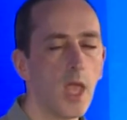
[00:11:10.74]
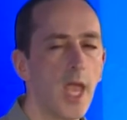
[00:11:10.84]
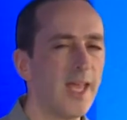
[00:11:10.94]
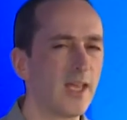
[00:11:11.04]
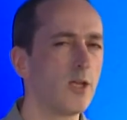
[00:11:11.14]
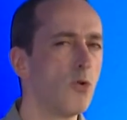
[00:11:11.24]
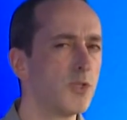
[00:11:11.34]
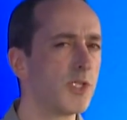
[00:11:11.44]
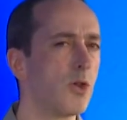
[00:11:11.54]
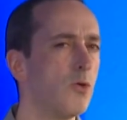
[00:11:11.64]
It can
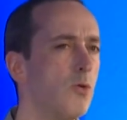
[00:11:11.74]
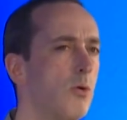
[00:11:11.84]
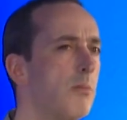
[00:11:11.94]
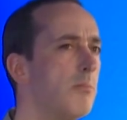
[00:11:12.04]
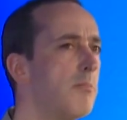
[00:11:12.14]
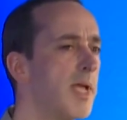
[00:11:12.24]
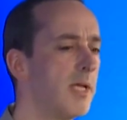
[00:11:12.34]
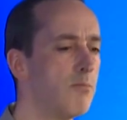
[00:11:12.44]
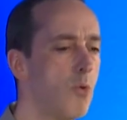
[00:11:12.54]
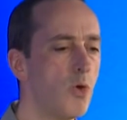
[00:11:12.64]
also
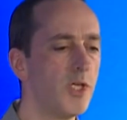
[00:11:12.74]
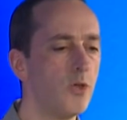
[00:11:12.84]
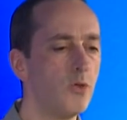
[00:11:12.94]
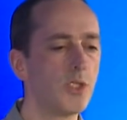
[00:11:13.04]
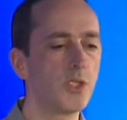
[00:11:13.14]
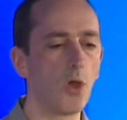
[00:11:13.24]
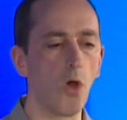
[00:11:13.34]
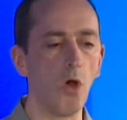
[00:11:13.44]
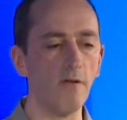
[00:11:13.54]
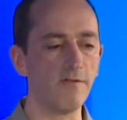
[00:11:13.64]
make more use
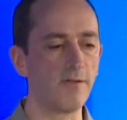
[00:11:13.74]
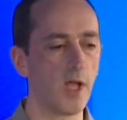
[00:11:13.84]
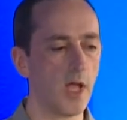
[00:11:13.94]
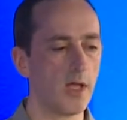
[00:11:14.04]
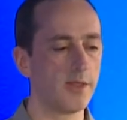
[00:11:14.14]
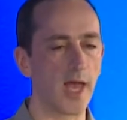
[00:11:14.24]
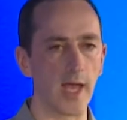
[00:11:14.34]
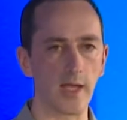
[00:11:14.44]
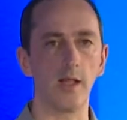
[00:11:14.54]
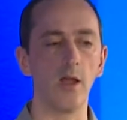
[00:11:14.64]
of
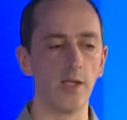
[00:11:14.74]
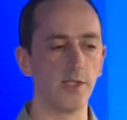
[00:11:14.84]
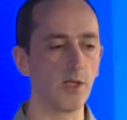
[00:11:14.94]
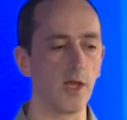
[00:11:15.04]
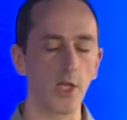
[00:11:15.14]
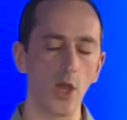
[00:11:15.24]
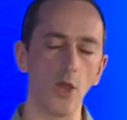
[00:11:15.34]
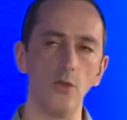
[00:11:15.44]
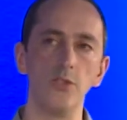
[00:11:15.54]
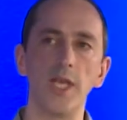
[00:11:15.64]
that client-side
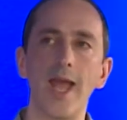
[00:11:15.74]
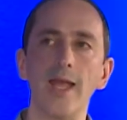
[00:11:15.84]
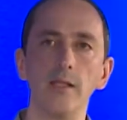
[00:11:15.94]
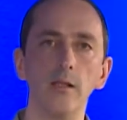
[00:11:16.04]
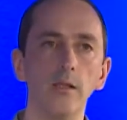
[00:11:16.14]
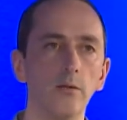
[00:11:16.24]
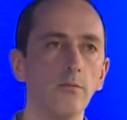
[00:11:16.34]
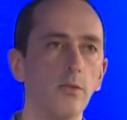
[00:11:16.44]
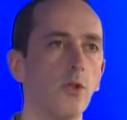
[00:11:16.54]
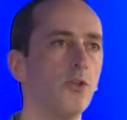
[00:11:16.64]
code to handle
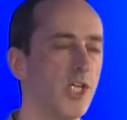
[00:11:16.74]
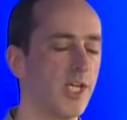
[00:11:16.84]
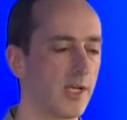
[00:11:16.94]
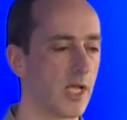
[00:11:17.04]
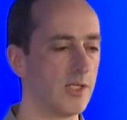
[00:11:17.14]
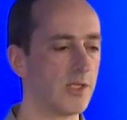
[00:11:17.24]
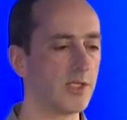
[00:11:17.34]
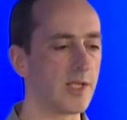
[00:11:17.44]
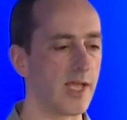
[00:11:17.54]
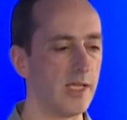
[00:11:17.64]
logic and
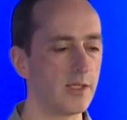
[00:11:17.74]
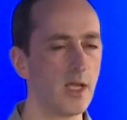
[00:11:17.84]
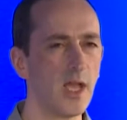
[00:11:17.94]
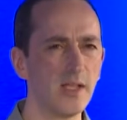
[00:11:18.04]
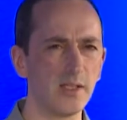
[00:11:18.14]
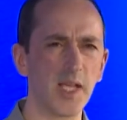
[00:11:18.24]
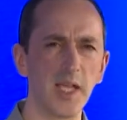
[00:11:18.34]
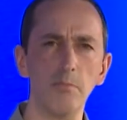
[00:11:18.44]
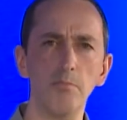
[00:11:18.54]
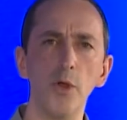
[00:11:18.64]
state, to
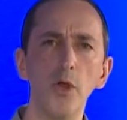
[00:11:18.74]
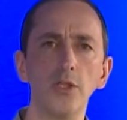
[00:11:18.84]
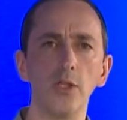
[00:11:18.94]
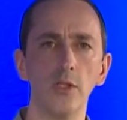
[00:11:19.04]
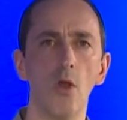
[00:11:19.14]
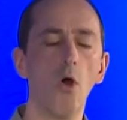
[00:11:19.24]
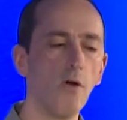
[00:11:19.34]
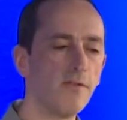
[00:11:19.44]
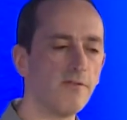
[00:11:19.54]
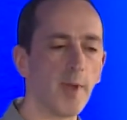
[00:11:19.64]
take burden
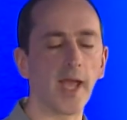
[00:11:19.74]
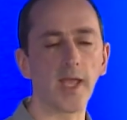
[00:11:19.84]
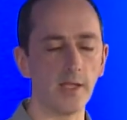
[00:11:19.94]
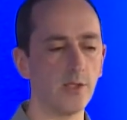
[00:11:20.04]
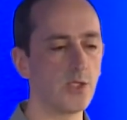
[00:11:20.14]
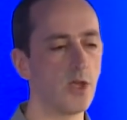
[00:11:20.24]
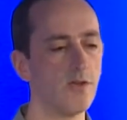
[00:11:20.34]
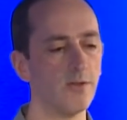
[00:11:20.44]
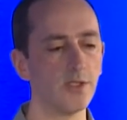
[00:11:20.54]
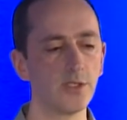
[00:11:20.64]
off of back-end
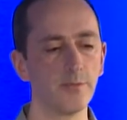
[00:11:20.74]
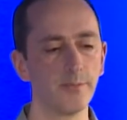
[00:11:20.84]
servers,